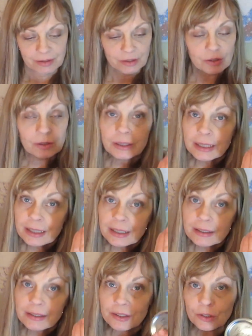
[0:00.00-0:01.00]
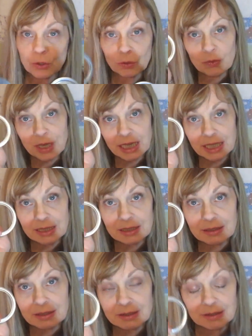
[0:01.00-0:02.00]
Your lids, your
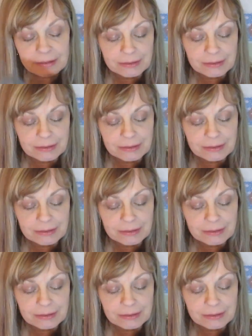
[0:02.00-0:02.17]
rings.